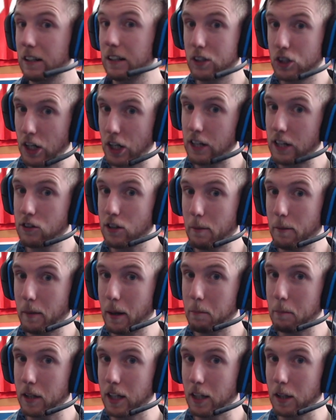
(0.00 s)
Chiasson
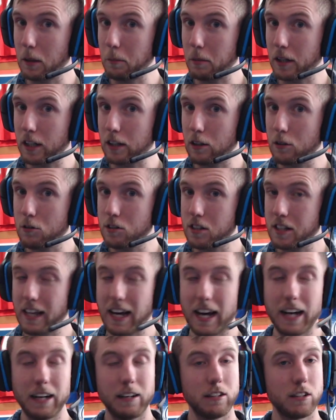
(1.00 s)
might be a little bit close to
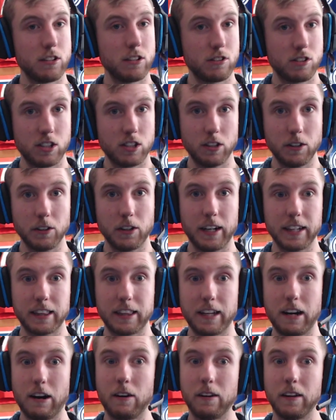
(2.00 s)
that. Still not
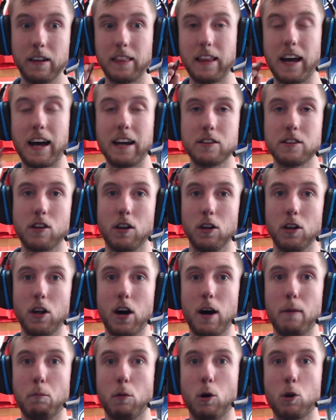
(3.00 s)
there. That is a
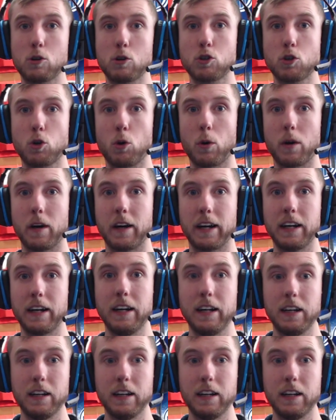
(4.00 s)
lot more scoring.